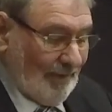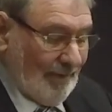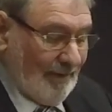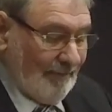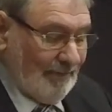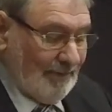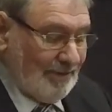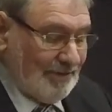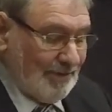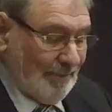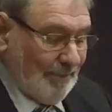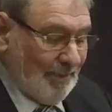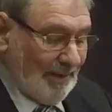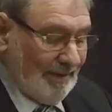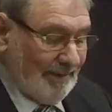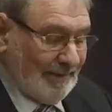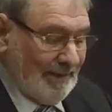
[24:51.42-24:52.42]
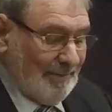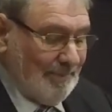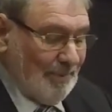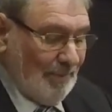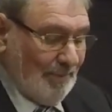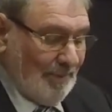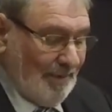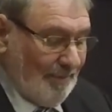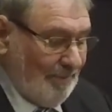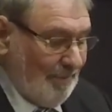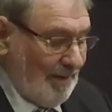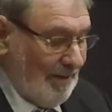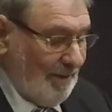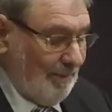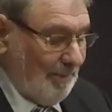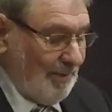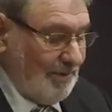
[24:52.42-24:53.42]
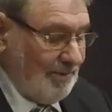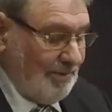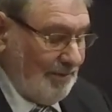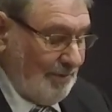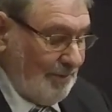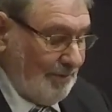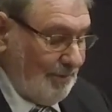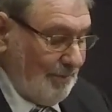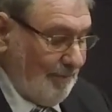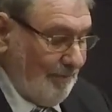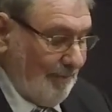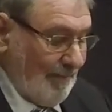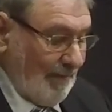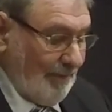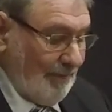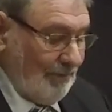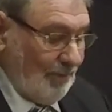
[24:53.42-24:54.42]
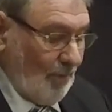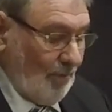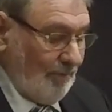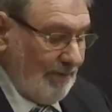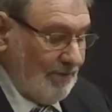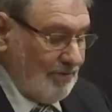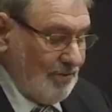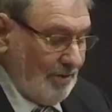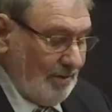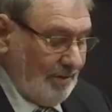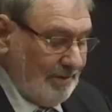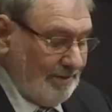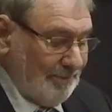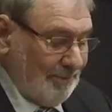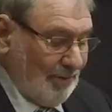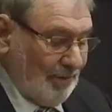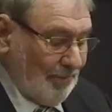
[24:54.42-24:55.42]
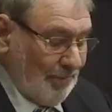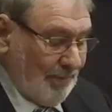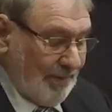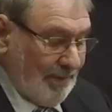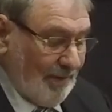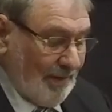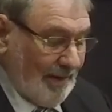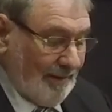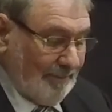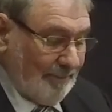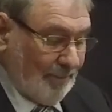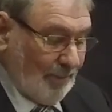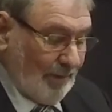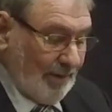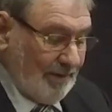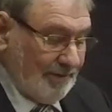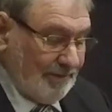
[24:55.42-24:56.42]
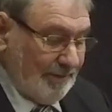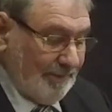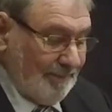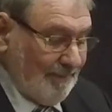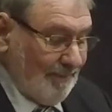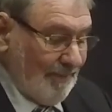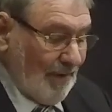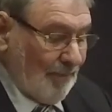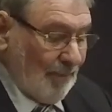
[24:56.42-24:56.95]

Her love and stability permitted me to pursue the roving journalism career I embraced,